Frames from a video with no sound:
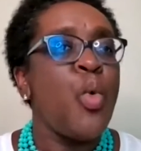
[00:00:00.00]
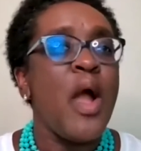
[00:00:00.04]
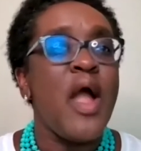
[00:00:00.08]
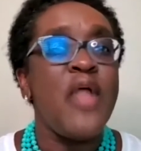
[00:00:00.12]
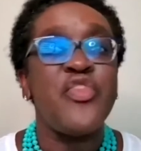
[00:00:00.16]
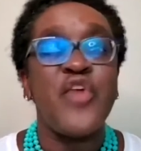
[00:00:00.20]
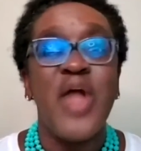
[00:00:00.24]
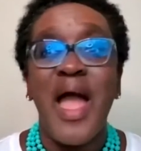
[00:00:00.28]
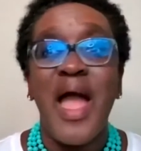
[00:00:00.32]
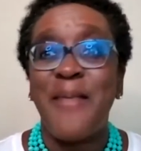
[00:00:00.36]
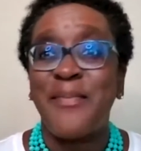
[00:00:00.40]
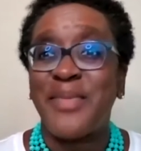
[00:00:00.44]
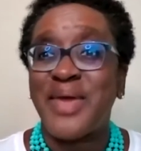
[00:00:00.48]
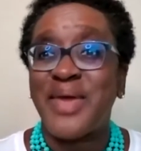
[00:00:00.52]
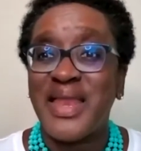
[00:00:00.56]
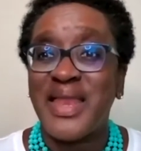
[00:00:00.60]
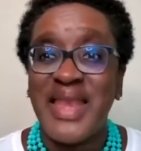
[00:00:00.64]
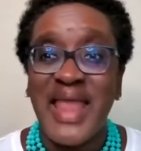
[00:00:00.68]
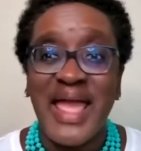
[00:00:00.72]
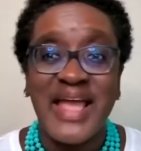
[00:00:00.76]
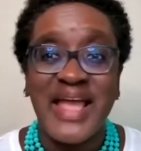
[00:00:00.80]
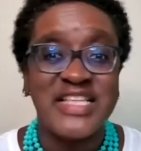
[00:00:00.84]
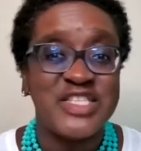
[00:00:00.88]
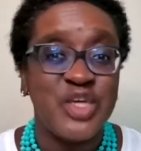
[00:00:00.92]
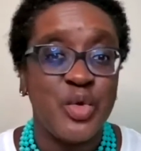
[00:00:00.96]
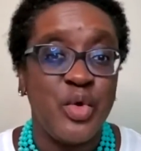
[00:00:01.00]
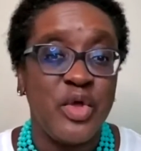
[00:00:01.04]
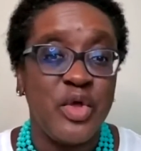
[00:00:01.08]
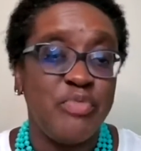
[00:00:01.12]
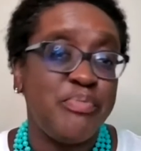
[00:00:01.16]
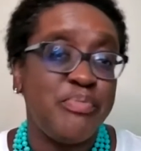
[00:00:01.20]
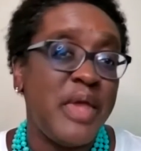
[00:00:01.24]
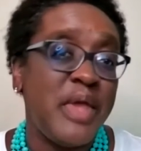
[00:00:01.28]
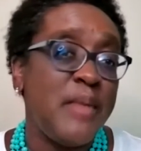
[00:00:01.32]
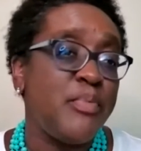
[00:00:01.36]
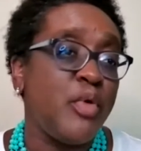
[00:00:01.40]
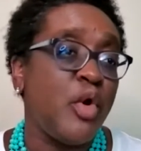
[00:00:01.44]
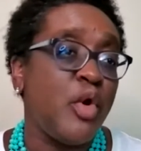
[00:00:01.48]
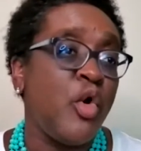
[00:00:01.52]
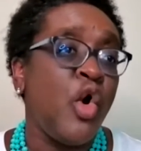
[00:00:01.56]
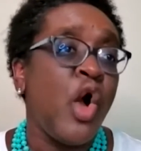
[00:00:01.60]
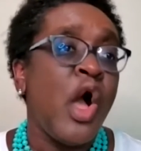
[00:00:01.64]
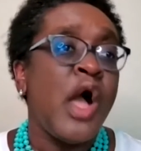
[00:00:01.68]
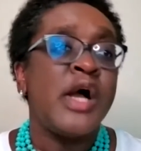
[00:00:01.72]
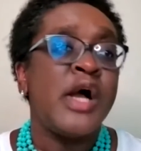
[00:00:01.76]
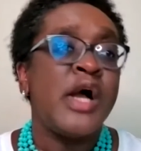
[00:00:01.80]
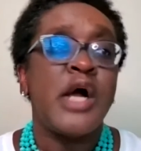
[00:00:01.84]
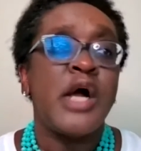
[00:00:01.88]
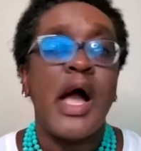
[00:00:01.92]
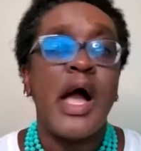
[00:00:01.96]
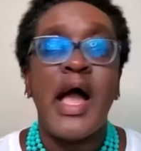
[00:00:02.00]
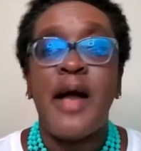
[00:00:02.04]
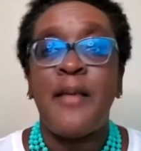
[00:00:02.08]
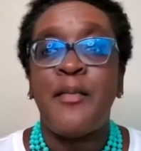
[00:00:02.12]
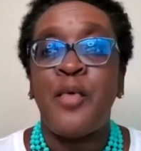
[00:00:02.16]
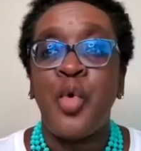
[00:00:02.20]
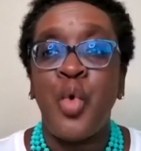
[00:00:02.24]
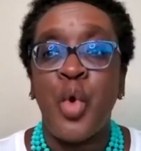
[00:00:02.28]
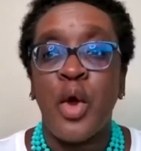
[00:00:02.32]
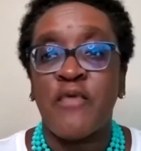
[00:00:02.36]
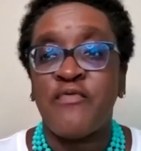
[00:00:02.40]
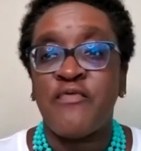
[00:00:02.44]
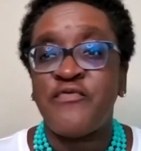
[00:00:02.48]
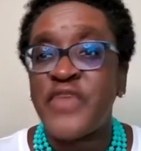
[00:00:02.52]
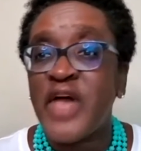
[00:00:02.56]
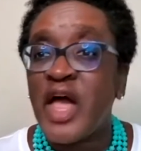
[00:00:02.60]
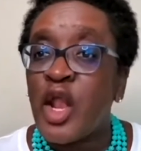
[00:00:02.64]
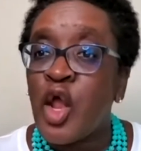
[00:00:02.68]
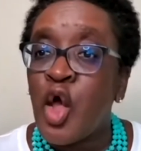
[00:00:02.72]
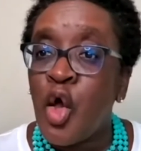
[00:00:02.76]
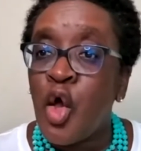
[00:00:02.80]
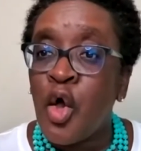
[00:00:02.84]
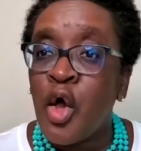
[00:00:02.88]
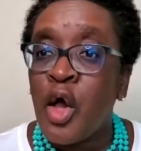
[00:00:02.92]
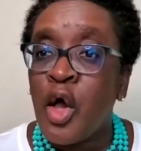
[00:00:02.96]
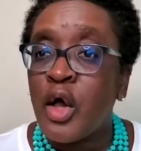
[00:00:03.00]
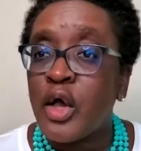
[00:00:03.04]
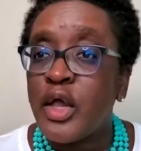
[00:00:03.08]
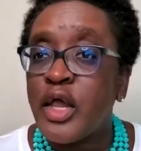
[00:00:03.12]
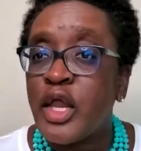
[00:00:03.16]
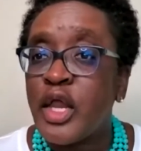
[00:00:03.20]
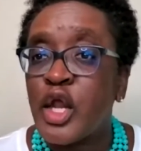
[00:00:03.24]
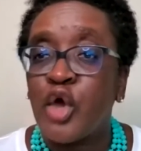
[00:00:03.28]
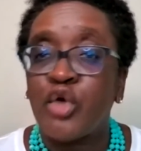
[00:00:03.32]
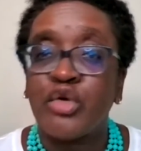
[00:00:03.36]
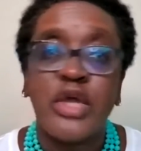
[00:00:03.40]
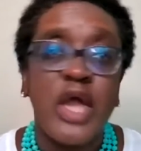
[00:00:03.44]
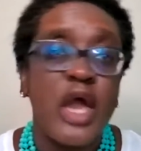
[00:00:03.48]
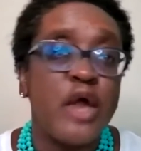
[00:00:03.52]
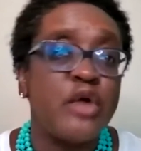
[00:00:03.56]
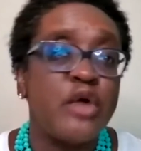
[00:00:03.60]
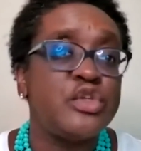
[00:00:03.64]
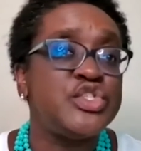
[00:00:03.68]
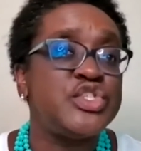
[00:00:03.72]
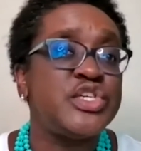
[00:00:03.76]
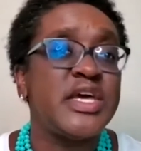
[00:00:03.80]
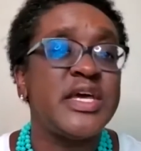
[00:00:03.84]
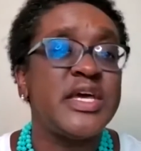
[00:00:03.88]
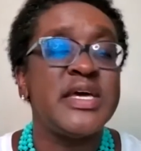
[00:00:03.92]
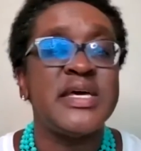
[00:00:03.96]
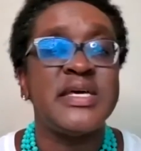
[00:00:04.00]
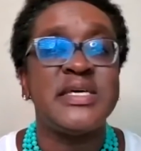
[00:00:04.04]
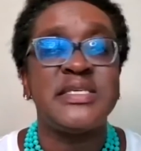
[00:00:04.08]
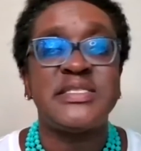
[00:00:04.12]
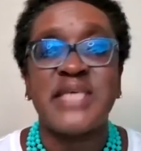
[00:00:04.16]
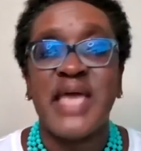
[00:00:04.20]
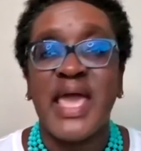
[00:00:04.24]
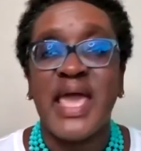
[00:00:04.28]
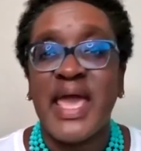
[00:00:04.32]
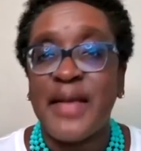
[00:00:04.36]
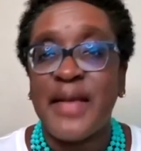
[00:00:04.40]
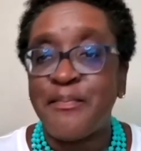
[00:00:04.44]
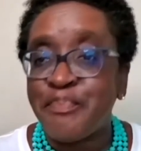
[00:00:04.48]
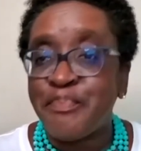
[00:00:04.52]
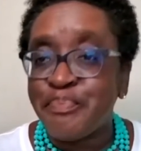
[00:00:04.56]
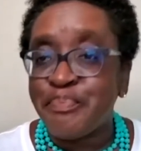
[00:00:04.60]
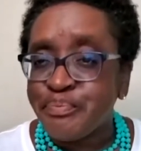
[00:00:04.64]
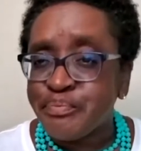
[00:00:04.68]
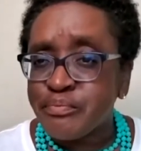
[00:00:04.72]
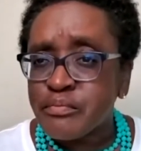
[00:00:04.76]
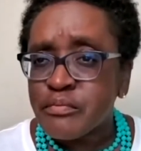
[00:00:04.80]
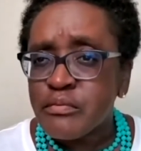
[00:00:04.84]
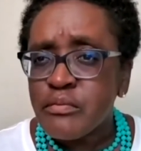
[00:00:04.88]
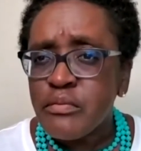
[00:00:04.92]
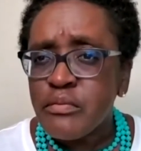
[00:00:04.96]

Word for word: whether I'm connecting with people um, who are fellow, you know, coaches and